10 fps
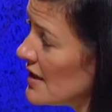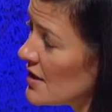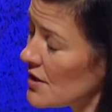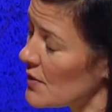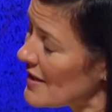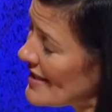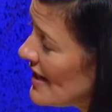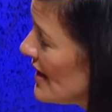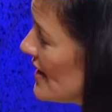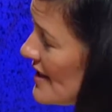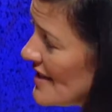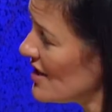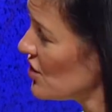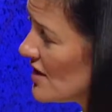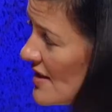So the
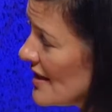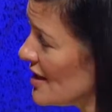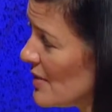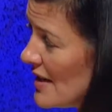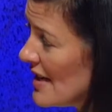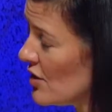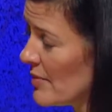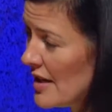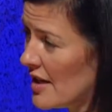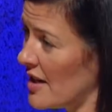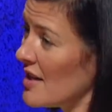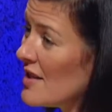intention is not to be an intermediary.